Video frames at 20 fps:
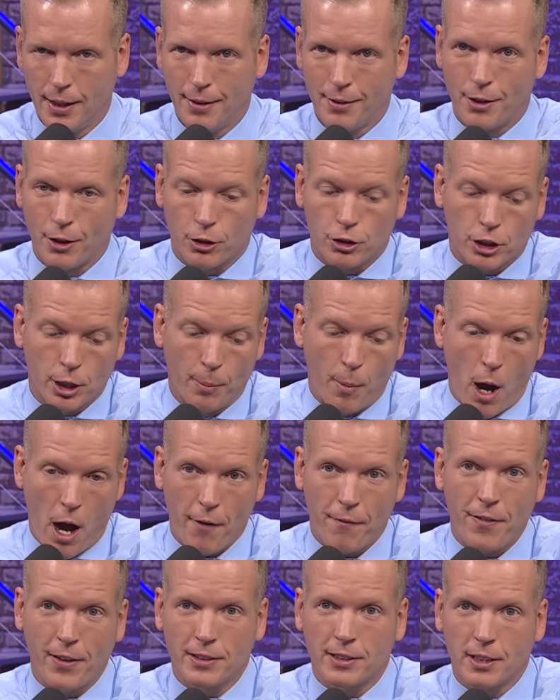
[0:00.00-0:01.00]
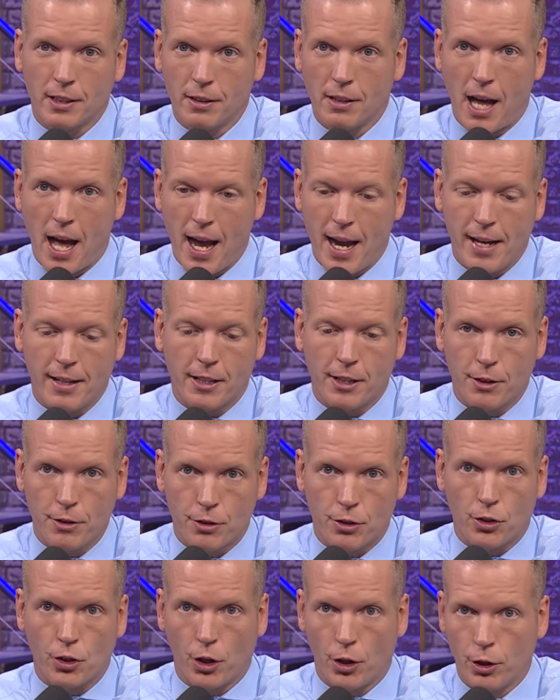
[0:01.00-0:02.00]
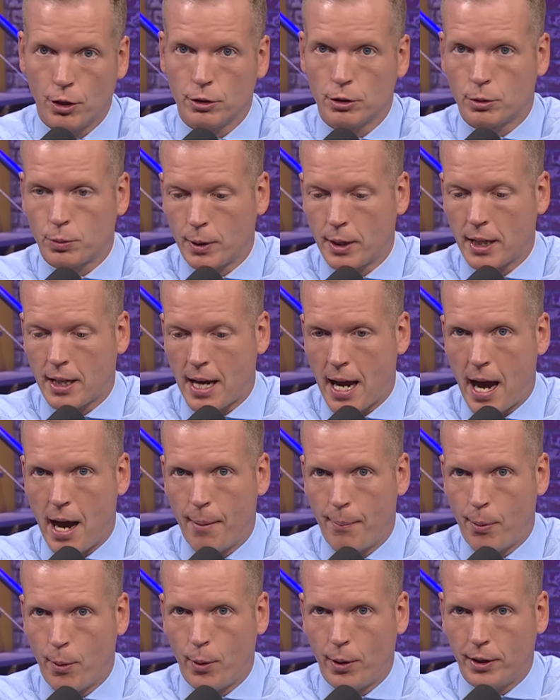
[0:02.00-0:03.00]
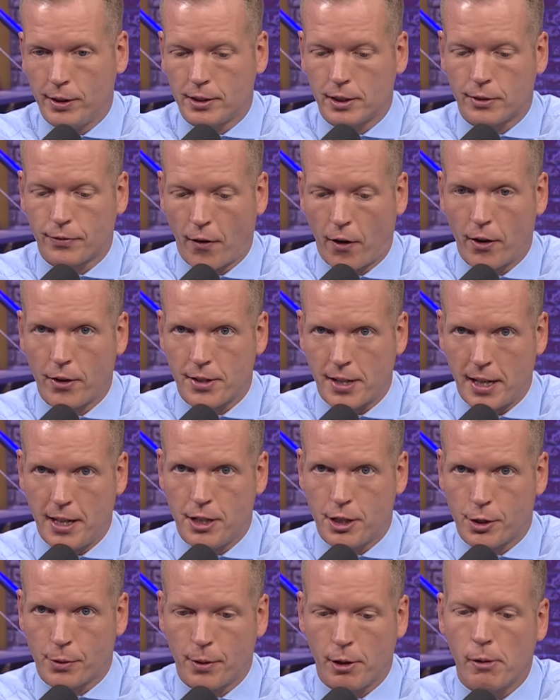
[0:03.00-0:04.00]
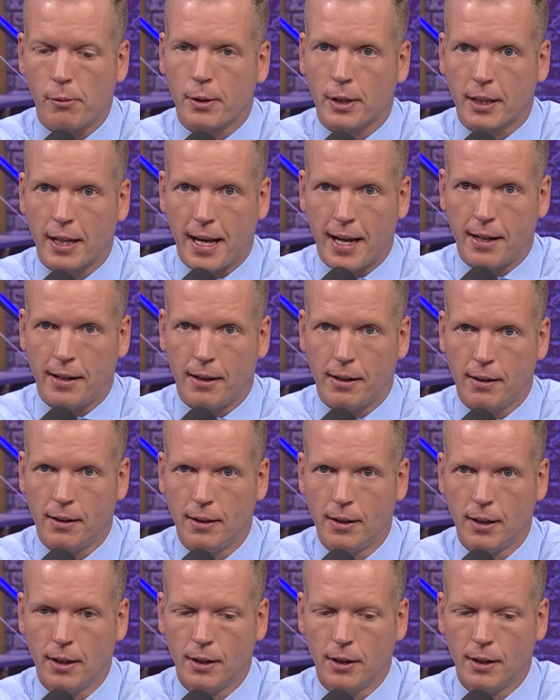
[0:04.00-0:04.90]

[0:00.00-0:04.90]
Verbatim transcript: There's some offensive line concerns with the Cowboys as far as injury related.